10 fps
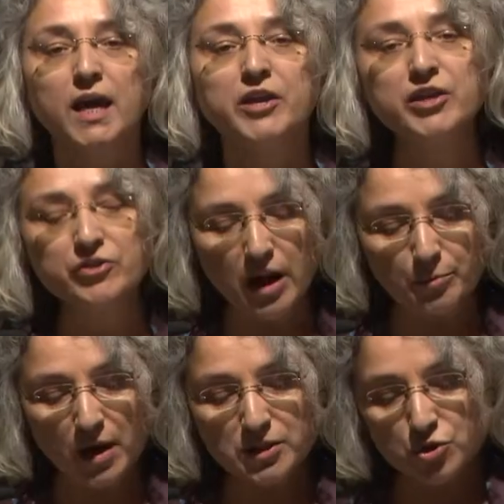Here I
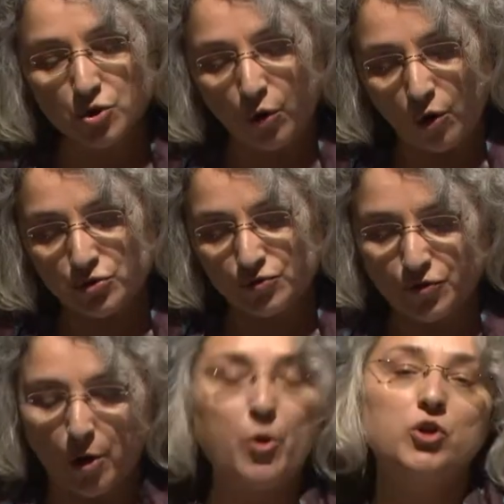must quote
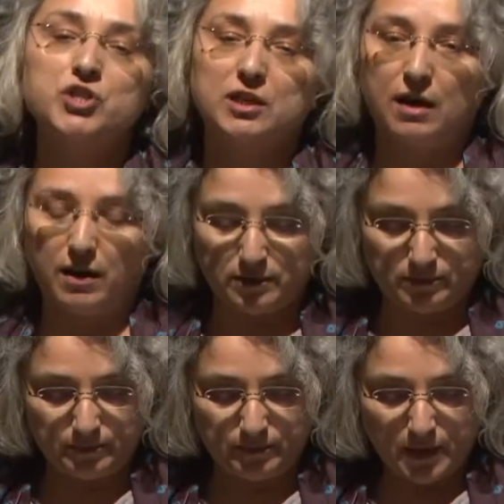from Öcalan.
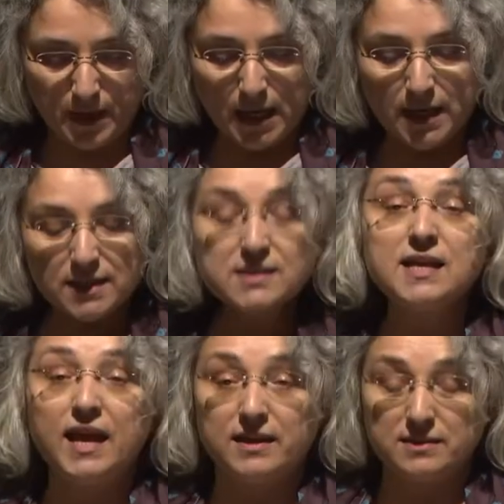He
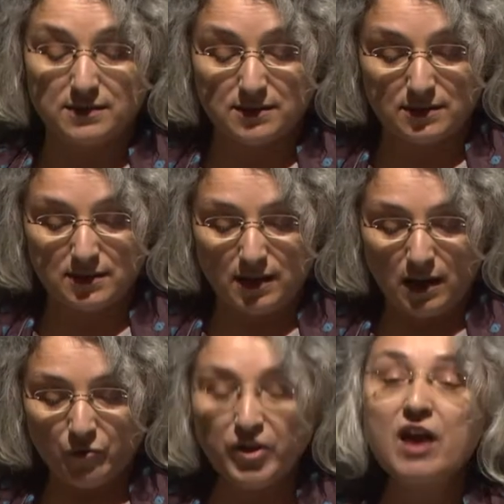says,
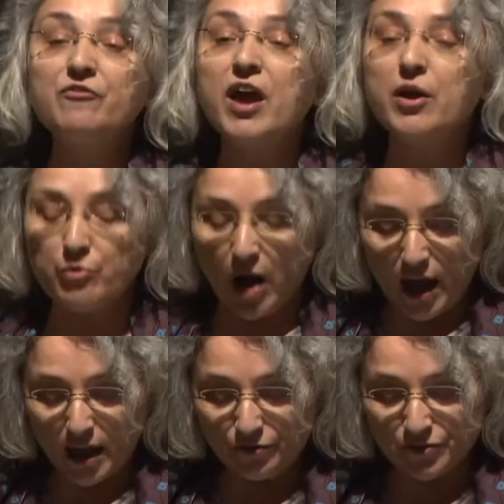we have
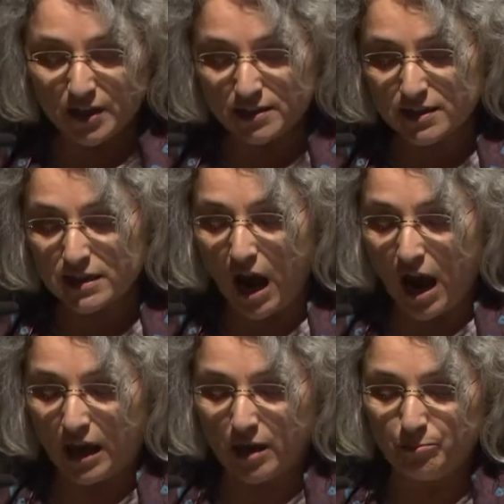arrived at a
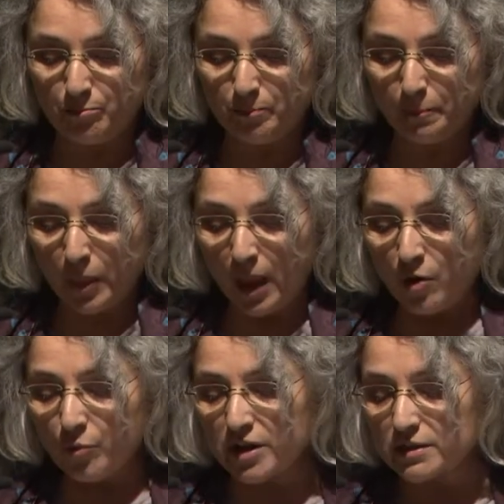time
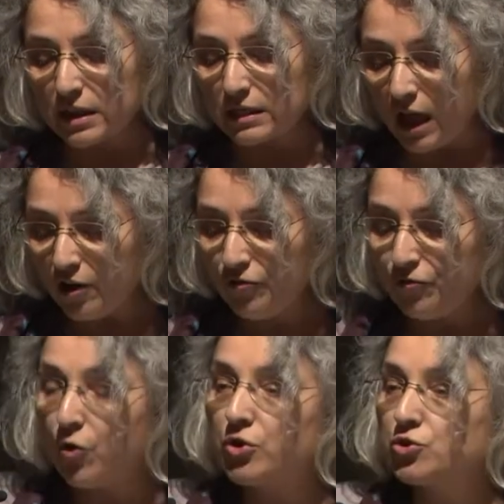where the
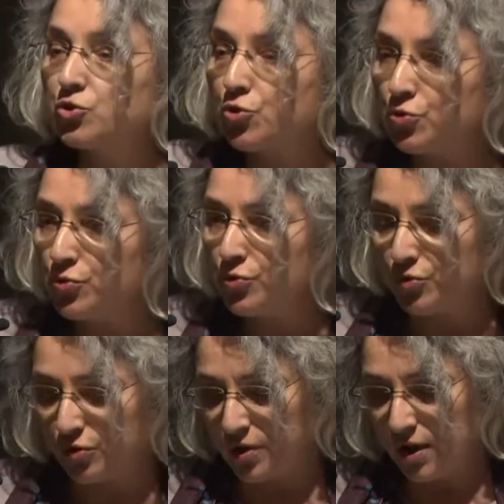love for
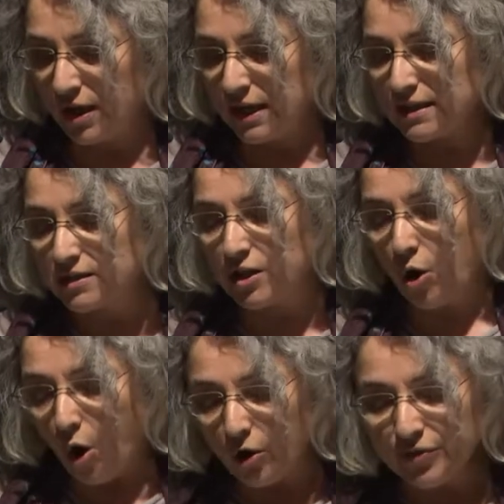truth is
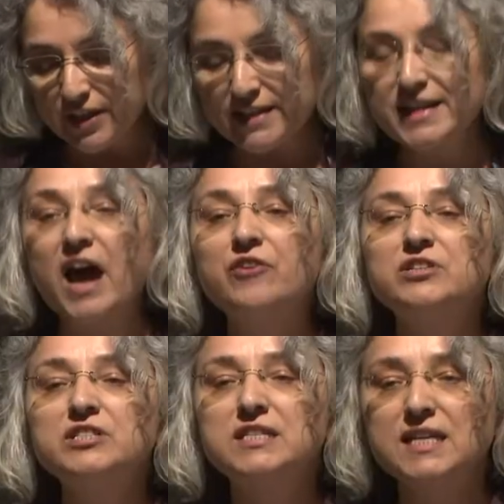the only
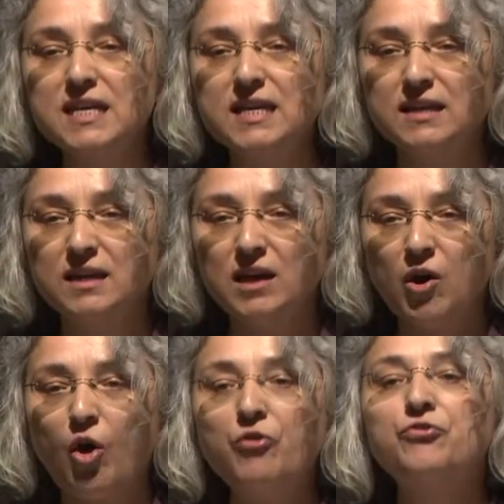guarantee
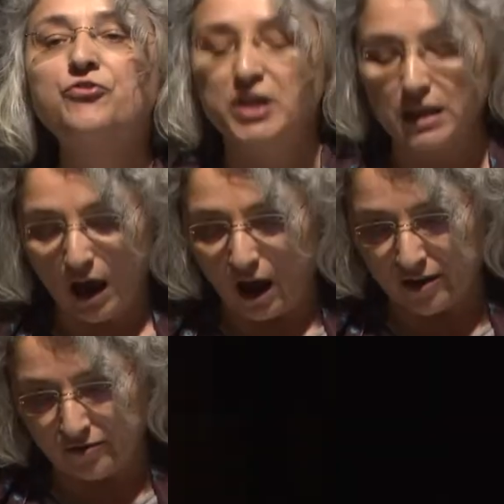of free
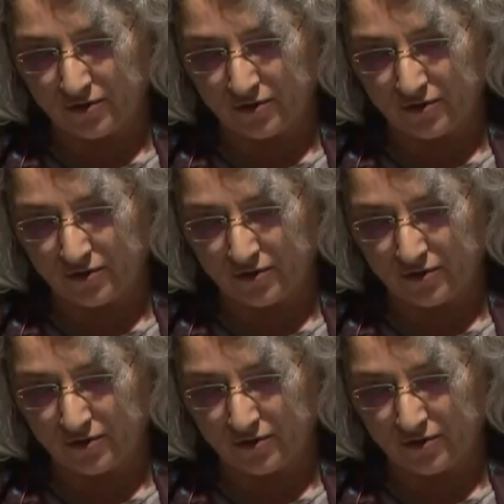life.